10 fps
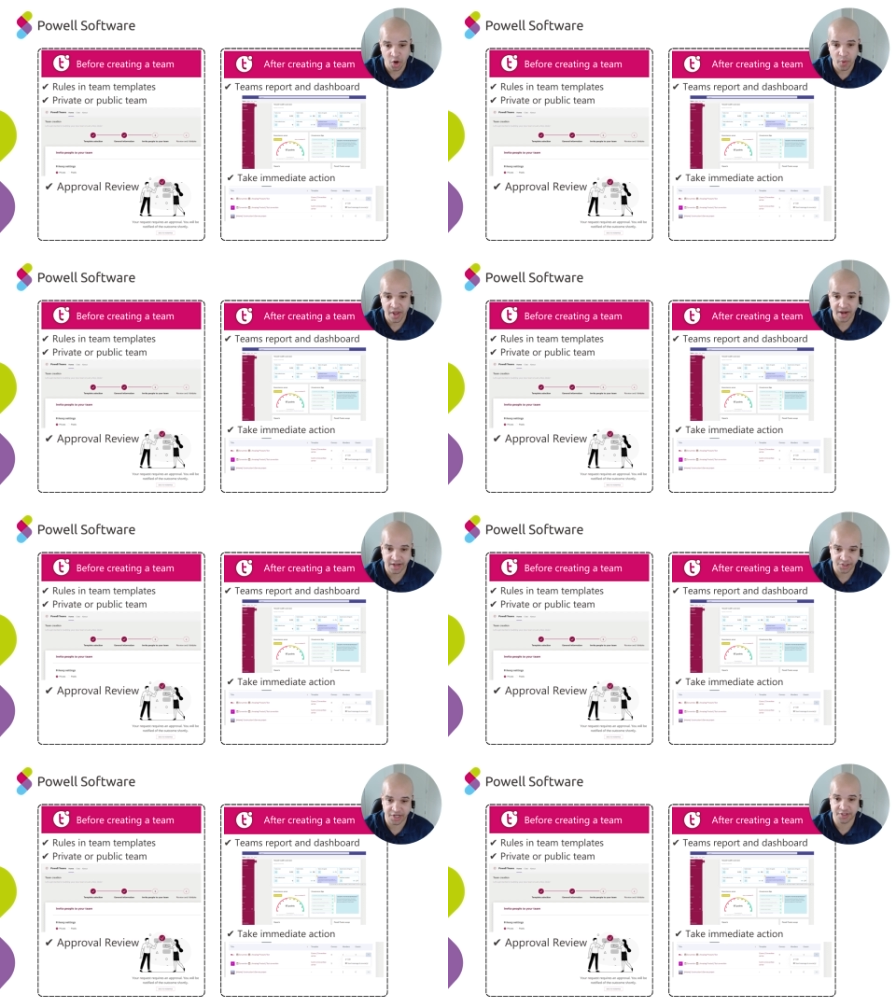go in
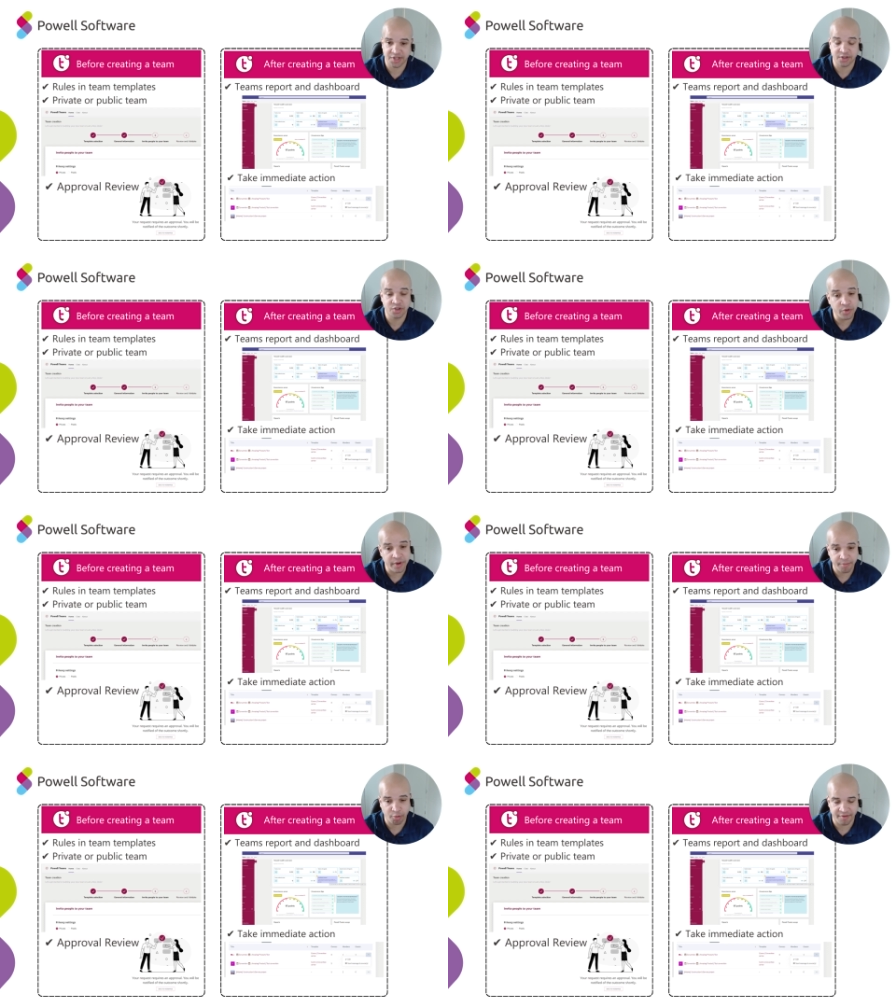and change that
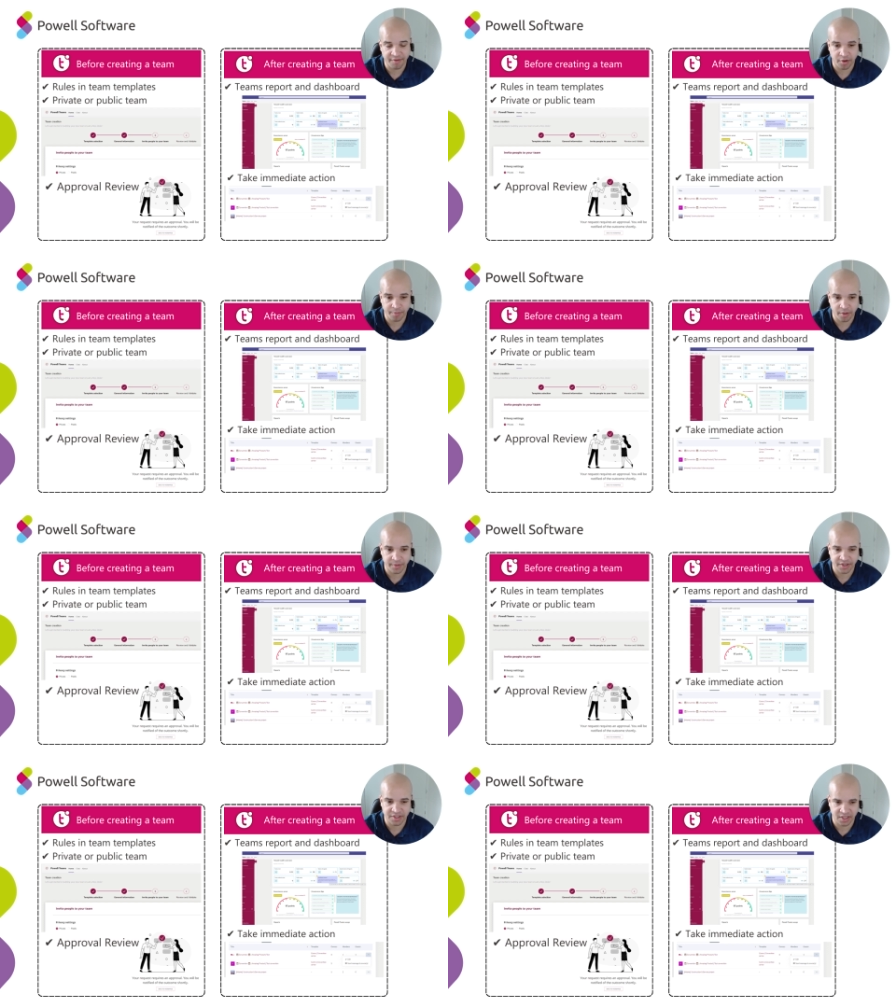to a private or
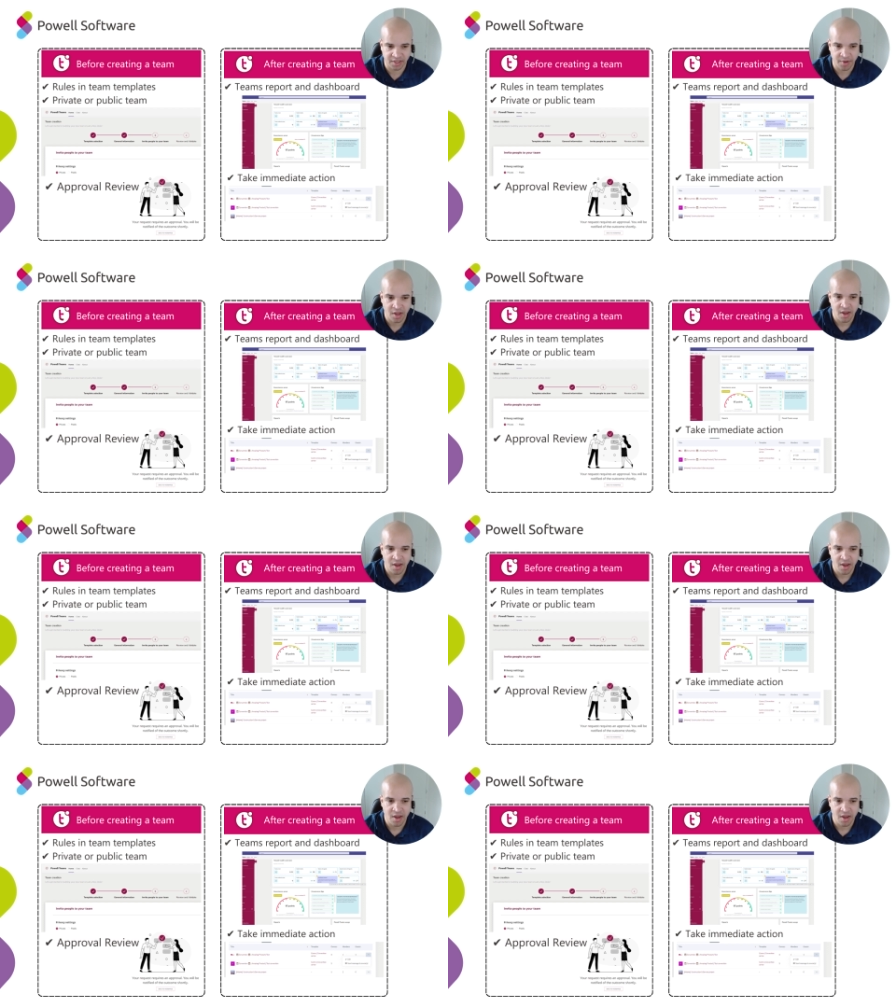public team